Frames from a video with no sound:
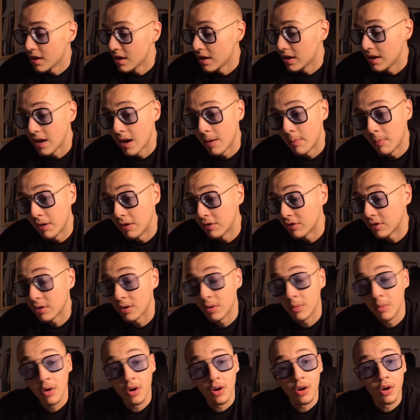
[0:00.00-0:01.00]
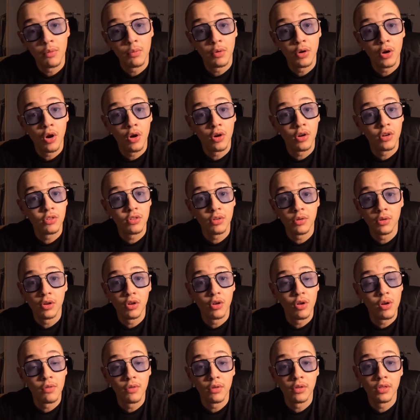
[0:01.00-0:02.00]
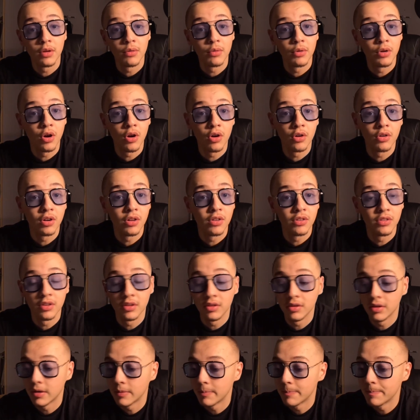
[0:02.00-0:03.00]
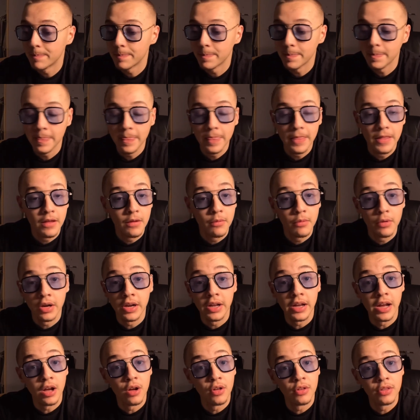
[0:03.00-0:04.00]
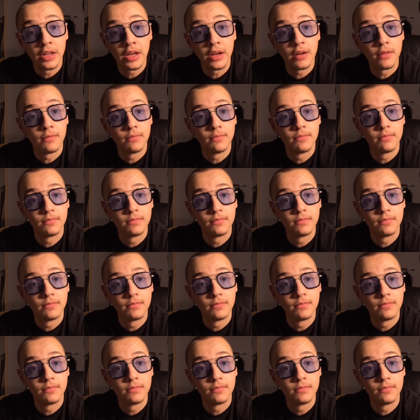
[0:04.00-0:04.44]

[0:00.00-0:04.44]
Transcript: yeah, boys, I'm going to work hard regardless. I'm going to do everything regardless, and we're going to get on now.